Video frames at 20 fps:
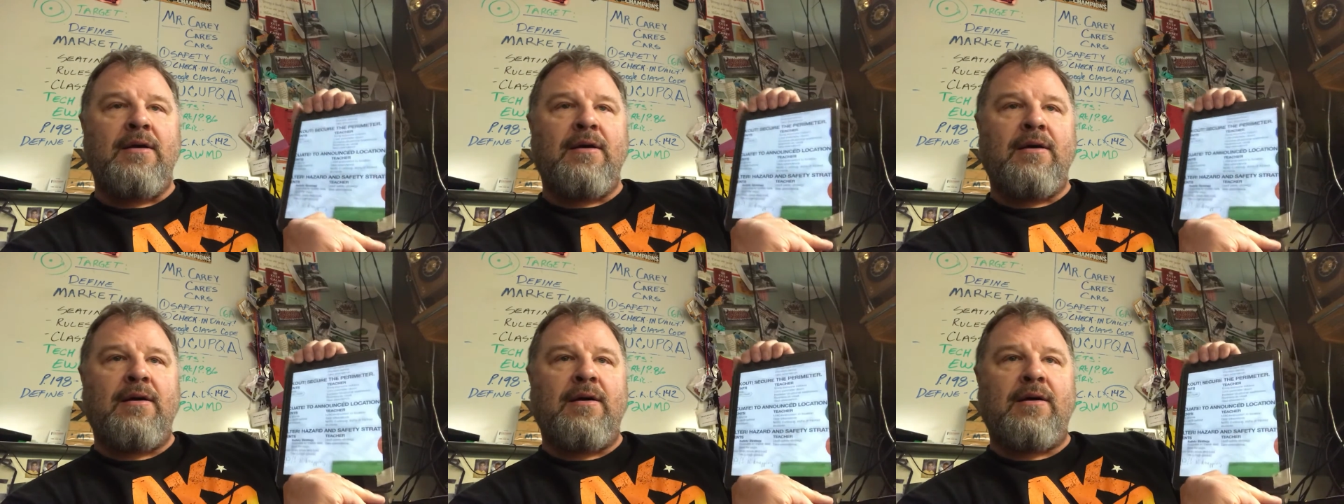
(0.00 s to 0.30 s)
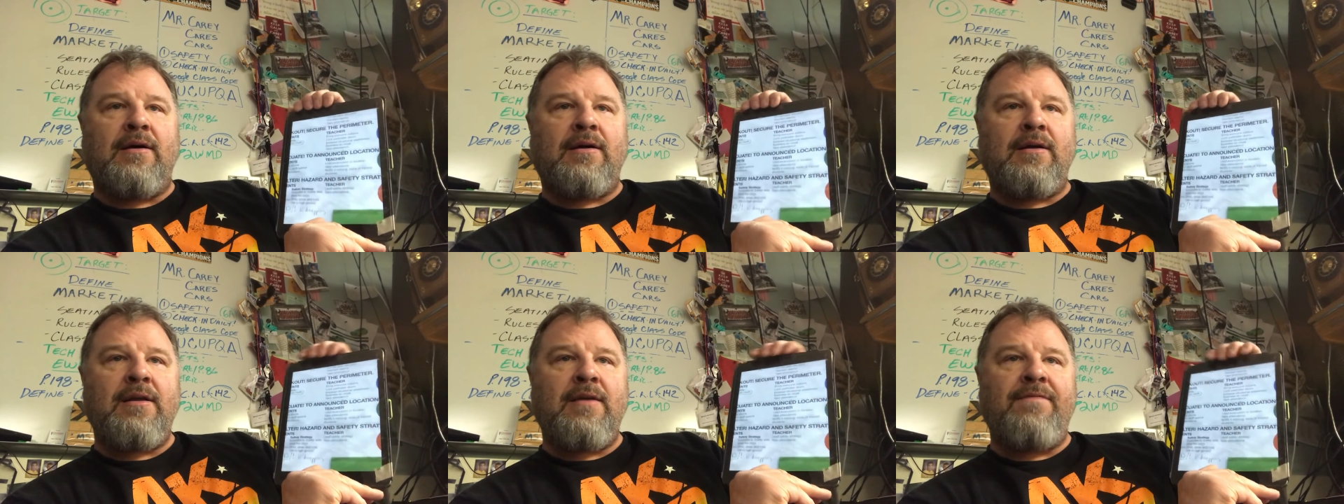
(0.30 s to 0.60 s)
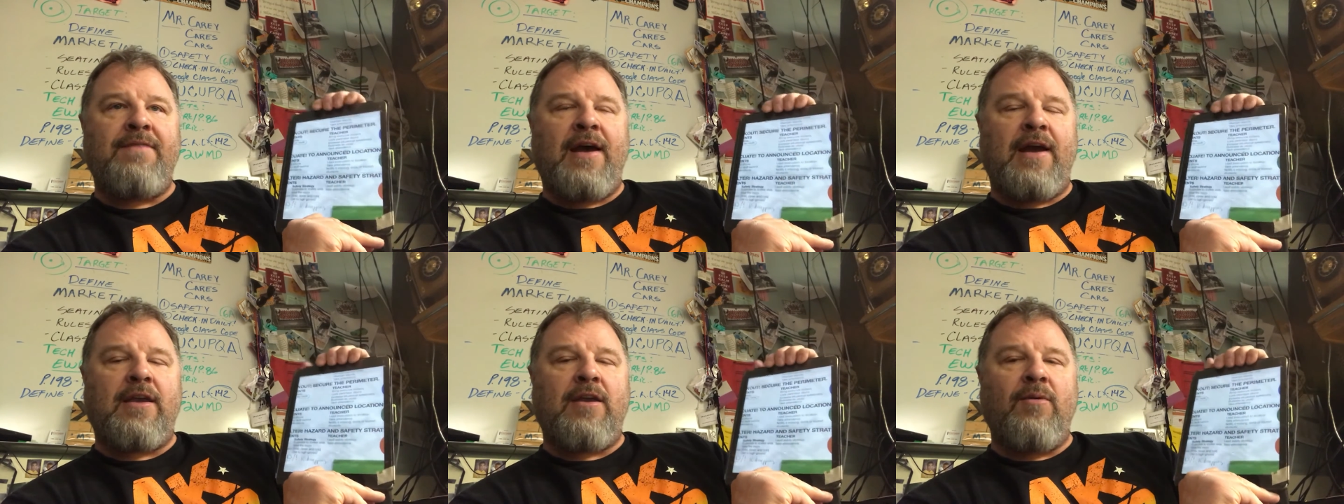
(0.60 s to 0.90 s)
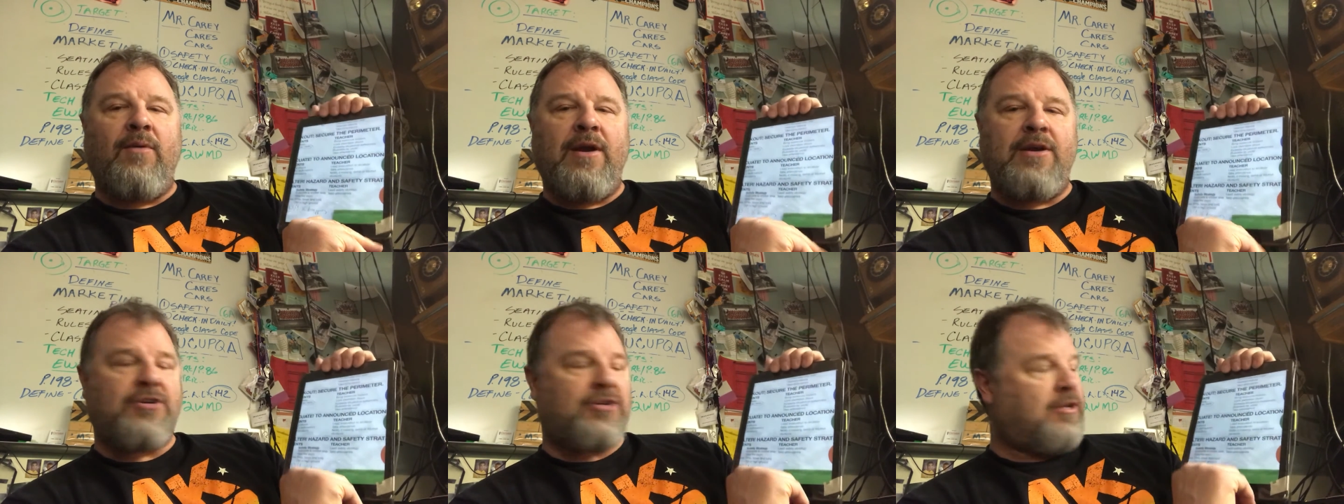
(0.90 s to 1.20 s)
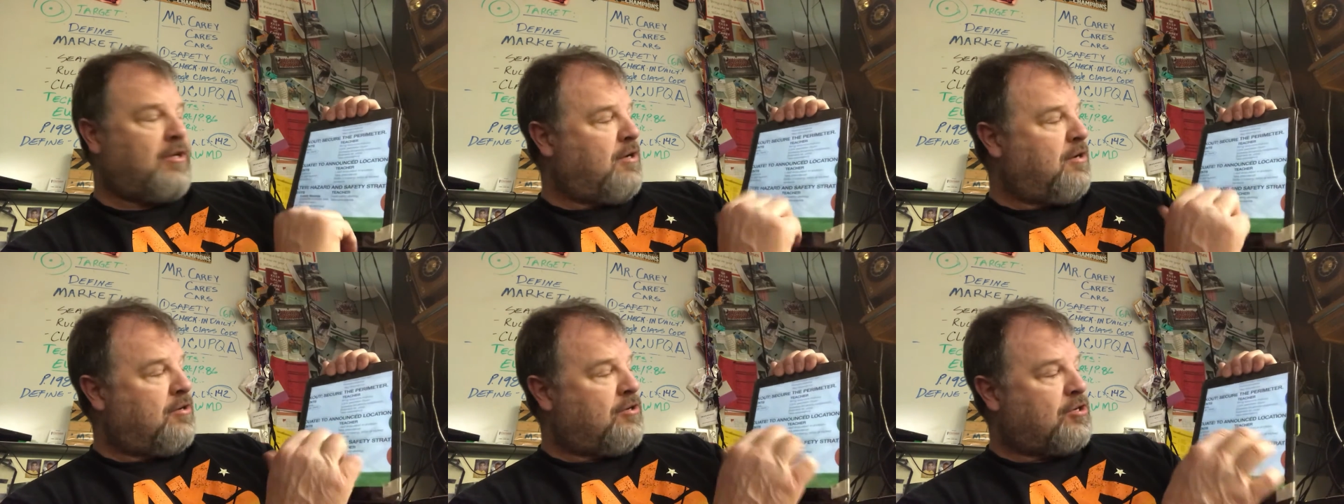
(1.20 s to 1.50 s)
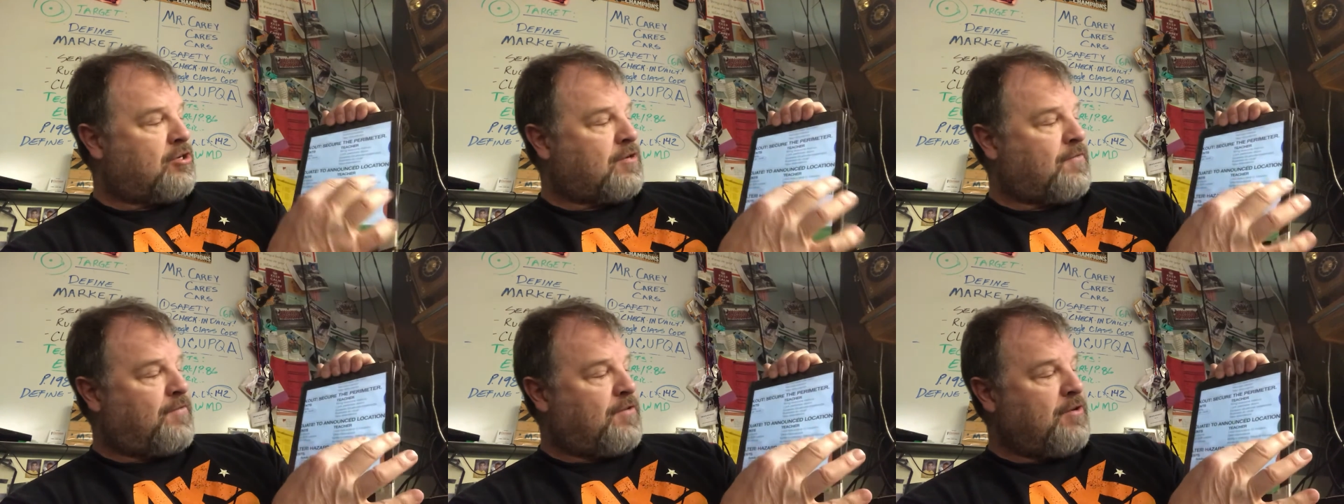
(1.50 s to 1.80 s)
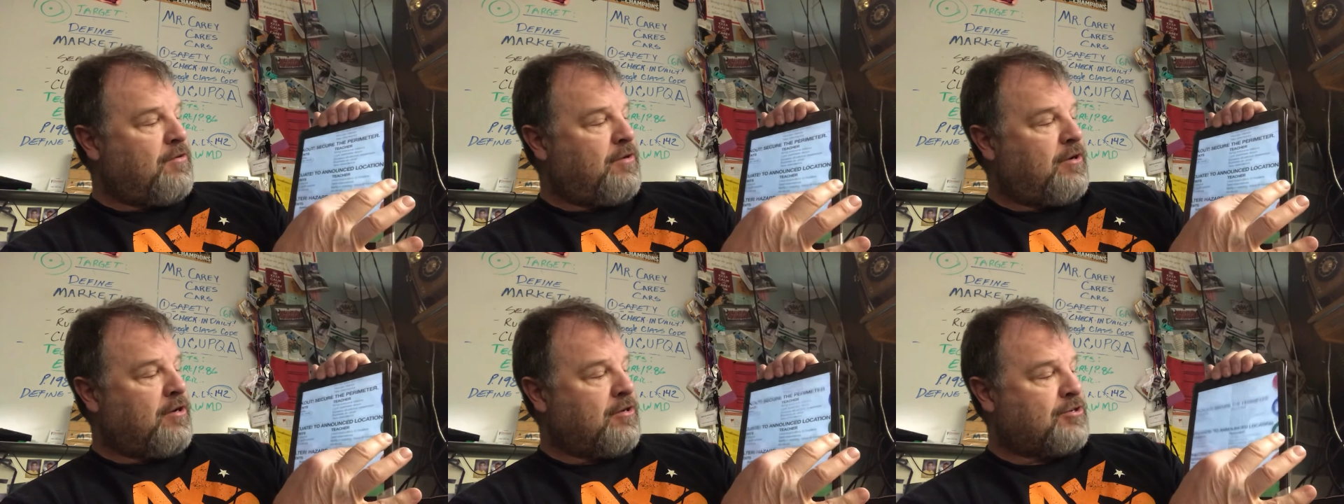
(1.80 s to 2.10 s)
evacuation here just a
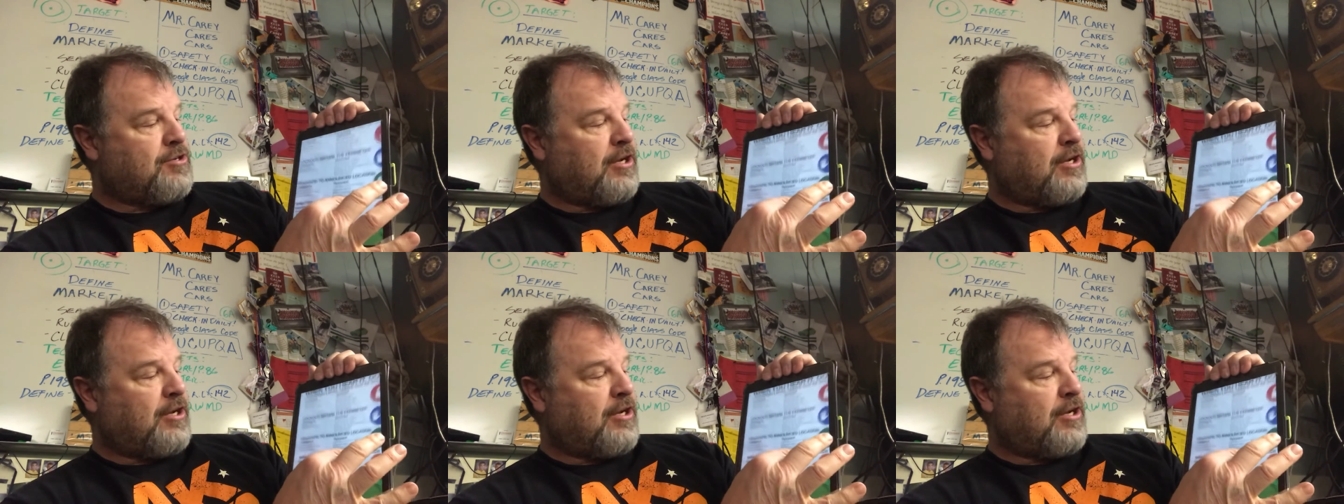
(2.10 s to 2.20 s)
few years